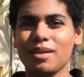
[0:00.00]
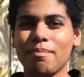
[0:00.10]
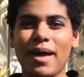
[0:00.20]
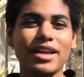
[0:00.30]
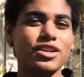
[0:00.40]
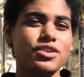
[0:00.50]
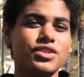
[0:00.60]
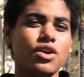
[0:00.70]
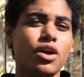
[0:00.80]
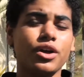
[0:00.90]
Bad
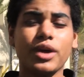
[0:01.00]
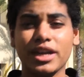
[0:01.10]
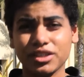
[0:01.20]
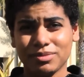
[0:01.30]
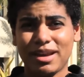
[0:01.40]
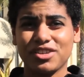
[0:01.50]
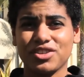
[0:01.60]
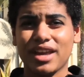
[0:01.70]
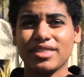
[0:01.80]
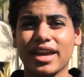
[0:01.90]
news to all you English
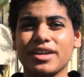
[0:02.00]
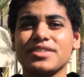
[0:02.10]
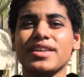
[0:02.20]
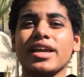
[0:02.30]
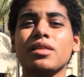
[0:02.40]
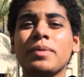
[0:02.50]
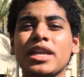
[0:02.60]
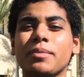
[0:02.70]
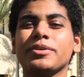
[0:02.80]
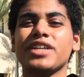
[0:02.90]
majors out there,
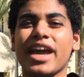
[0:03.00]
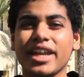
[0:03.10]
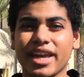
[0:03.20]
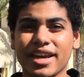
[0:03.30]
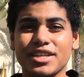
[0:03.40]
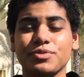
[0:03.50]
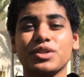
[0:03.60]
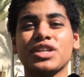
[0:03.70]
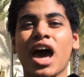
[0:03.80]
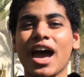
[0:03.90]
Encyclopedia Britannica is
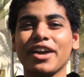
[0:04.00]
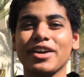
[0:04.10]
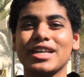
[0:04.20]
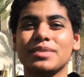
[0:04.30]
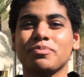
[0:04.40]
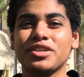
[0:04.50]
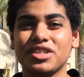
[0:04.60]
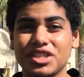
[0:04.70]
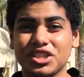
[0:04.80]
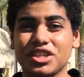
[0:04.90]
retiring its
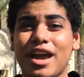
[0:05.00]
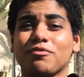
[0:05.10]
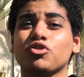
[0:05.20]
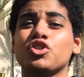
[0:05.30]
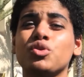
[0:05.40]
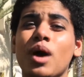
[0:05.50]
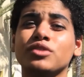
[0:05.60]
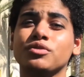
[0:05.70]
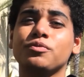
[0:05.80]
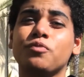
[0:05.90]
print edition after
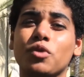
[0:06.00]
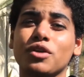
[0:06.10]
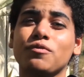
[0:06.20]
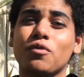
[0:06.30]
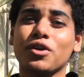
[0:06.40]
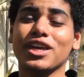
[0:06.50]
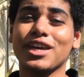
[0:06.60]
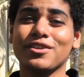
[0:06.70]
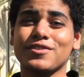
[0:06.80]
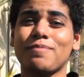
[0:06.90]
244
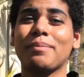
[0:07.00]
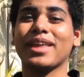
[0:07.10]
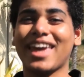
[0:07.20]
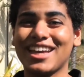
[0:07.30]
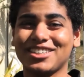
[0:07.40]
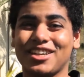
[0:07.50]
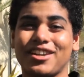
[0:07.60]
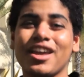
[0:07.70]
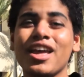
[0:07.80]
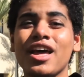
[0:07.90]
years of
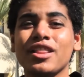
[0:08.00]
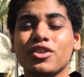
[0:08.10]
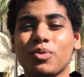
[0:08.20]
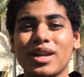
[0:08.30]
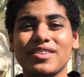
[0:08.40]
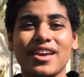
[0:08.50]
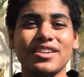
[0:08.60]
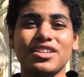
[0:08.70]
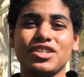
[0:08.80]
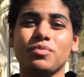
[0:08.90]
publication. The
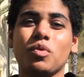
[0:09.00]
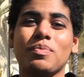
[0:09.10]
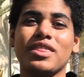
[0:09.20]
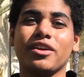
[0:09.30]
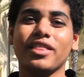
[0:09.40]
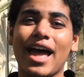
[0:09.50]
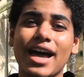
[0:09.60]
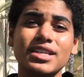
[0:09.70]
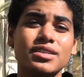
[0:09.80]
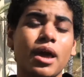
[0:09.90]
2010 edition will be their
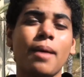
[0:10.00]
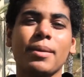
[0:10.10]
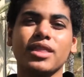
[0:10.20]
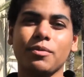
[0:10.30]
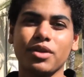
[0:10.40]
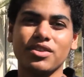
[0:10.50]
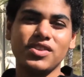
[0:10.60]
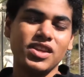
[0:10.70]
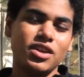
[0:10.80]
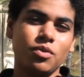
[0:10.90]
last, but they will
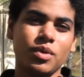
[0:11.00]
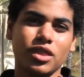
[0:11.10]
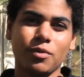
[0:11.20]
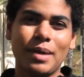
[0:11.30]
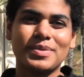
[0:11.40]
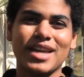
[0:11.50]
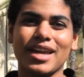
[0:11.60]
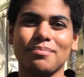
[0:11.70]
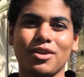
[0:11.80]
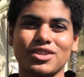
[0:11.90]
continue with their
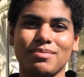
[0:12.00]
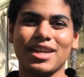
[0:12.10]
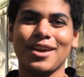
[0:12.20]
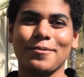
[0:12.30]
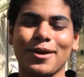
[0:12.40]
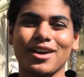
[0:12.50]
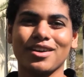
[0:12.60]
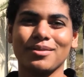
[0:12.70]
website and multimedia work.